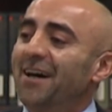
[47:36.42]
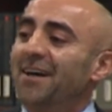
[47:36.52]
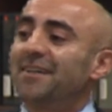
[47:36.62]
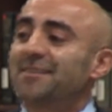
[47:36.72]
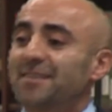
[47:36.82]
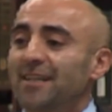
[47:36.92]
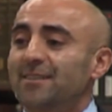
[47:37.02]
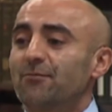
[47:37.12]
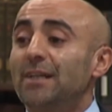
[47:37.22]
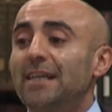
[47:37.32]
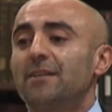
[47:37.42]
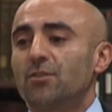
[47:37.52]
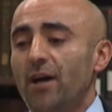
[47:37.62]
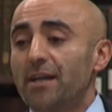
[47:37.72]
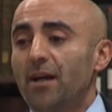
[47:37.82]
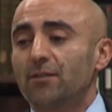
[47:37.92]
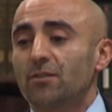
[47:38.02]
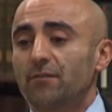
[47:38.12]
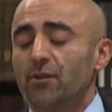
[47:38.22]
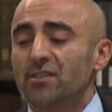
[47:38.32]
Uh, it's, it's really trying hard
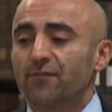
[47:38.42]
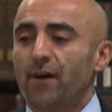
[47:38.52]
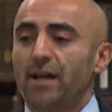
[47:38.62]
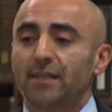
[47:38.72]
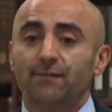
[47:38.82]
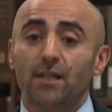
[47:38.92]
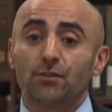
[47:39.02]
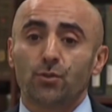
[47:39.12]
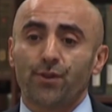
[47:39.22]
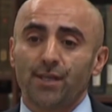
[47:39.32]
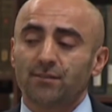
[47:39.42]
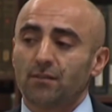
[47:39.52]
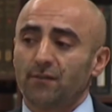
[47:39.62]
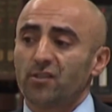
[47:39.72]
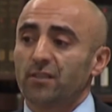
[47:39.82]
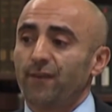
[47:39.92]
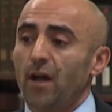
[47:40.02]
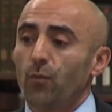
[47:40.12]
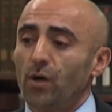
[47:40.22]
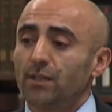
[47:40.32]
to diversify. They have done two things to
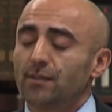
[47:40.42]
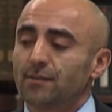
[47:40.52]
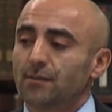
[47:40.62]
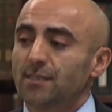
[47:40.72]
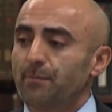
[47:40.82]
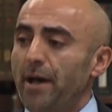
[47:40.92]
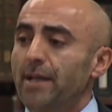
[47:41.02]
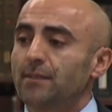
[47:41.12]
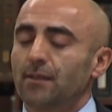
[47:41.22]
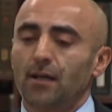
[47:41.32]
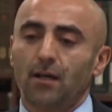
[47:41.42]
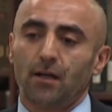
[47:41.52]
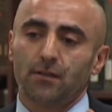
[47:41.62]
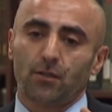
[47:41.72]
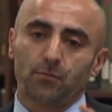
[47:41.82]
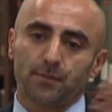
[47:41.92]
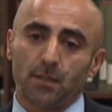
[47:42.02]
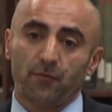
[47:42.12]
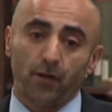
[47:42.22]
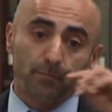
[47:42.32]
diversify. One is, despite uh, you know,
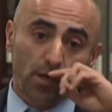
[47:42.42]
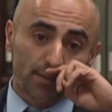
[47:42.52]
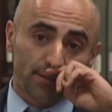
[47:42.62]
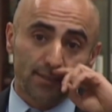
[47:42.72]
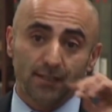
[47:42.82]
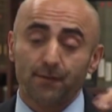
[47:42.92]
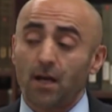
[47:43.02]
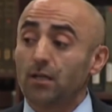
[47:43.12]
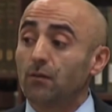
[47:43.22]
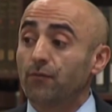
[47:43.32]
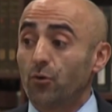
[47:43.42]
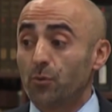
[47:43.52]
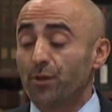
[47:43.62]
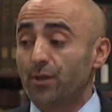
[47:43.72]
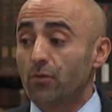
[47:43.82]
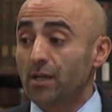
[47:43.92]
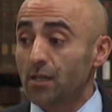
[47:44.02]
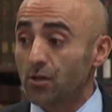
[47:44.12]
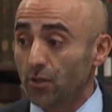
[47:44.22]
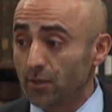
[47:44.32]
some of our policies, they've gone forward with the
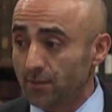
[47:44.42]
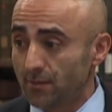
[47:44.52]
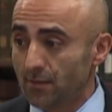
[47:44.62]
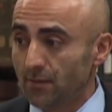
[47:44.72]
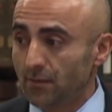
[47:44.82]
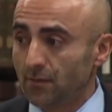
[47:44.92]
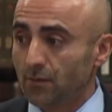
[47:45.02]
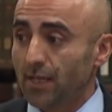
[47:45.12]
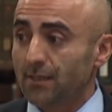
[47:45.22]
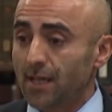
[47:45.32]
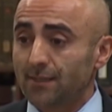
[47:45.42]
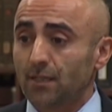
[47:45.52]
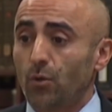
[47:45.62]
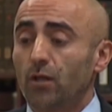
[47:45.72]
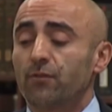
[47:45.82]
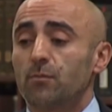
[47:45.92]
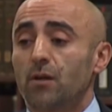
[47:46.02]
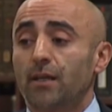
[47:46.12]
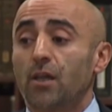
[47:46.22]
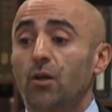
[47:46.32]
Iraqi Kurds to get gas and oil from
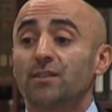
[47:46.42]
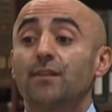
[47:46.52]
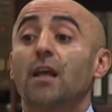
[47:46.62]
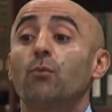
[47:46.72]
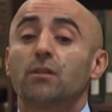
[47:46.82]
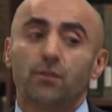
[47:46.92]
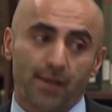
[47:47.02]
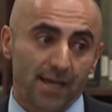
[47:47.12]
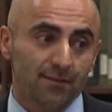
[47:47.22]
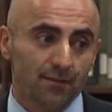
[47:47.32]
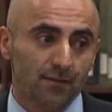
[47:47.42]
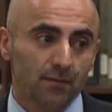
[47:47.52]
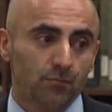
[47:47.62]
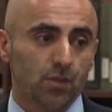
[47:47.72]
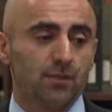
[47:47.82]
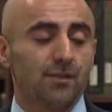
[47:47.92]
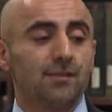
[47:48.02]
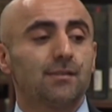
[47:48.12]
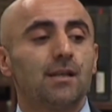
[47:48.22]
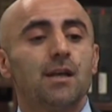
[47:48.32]
the Iraqi Kurds, and they will do that because
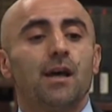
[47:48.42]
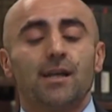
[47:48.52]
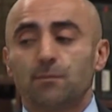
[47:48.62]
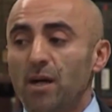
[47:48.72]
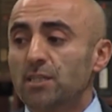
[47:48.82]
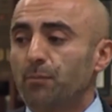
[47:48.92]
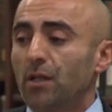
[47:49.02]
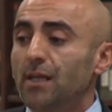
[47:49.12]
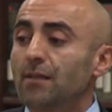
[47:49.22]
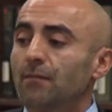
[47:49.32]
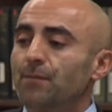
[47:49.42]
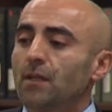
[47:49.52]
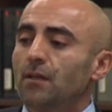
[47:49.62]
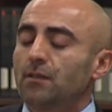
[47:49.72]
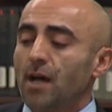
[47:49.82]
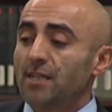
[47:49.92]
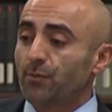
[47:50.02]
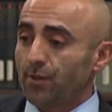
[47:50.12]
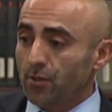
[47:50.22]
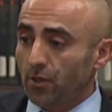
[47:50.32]
this is as much building
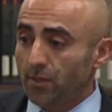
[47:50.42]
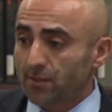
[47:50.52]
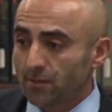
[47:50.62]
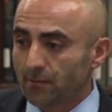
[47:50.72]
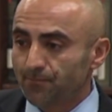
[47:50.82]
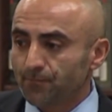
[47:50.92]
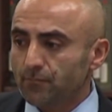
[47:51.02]
ties with the Kurds,